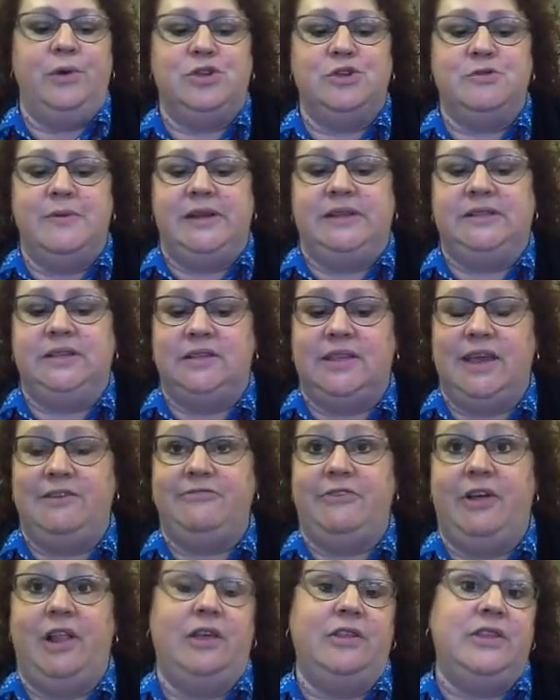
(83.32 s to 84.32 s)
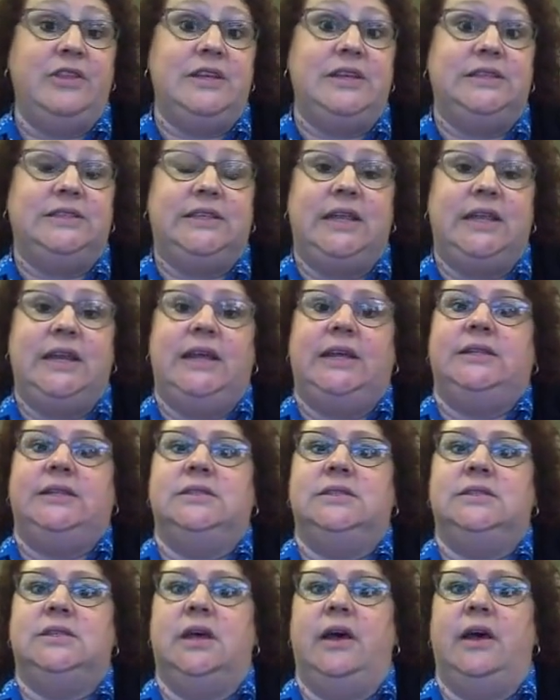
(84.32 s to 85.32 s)
which means that they follow the
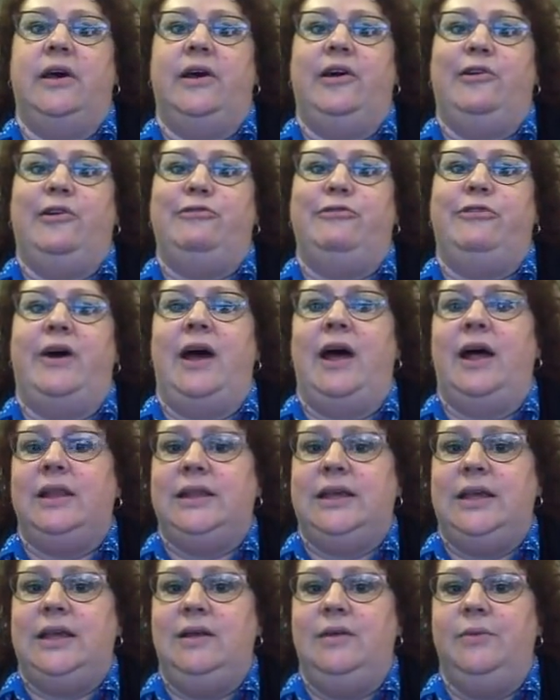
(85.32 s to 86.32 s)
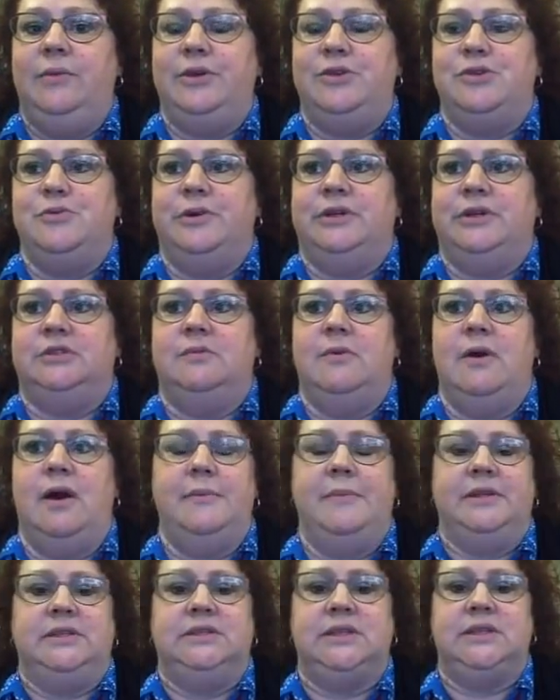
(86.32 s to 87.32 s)
descendants of Ali, which was
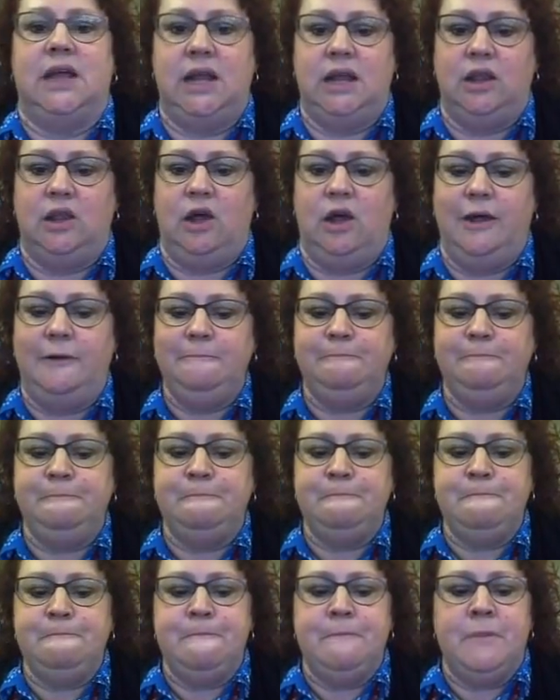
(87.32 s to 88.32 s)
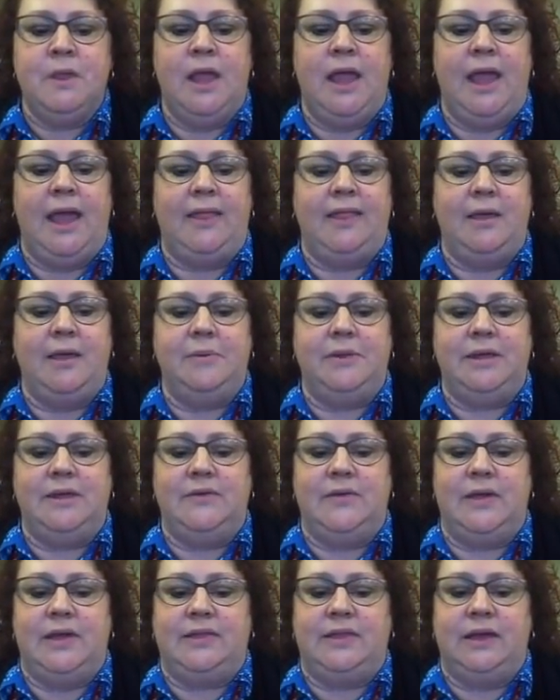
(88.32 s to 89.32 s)
Muhammad's son-in-law, and they
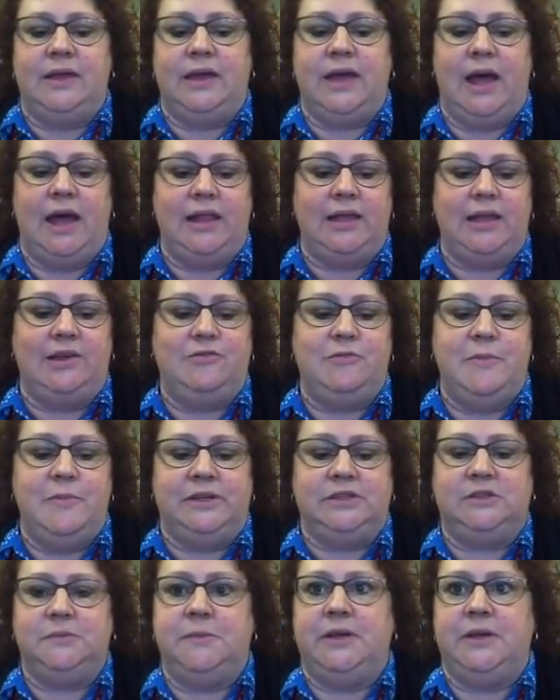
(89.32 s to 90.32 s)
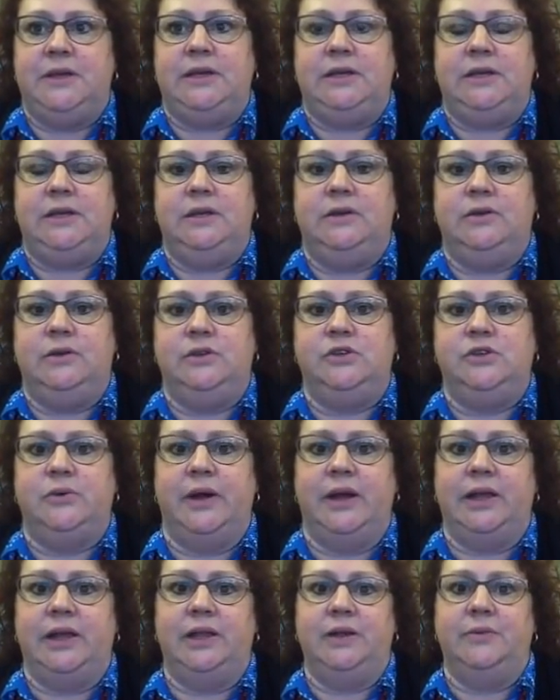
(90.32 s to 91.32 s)
believe that the Caliph must be
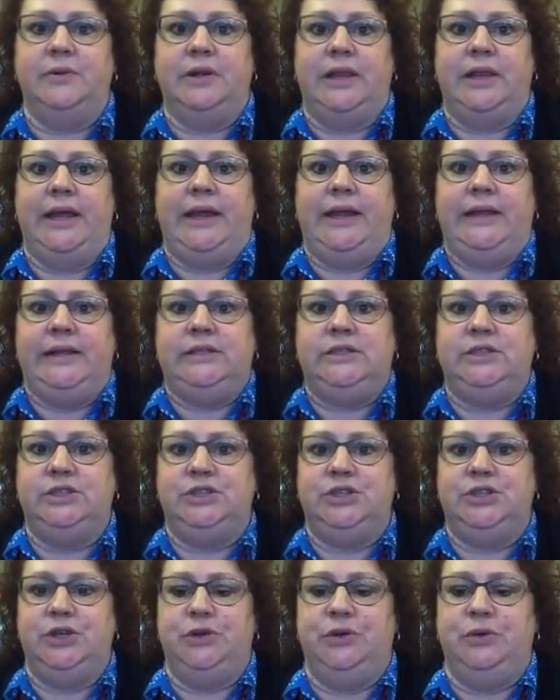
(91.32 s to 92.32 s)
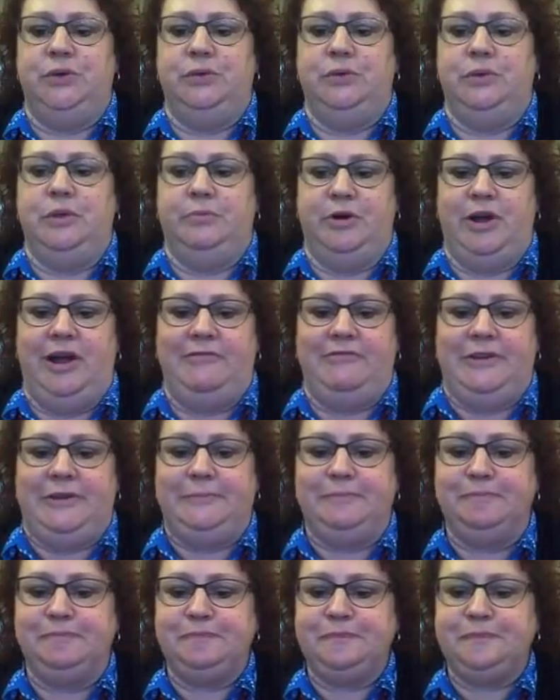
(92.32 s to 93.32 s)
directly related to the
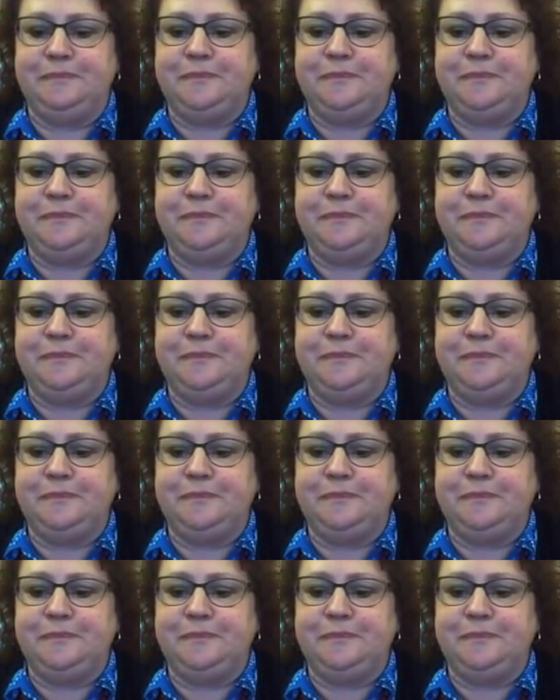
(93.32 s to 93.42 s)
Prophet.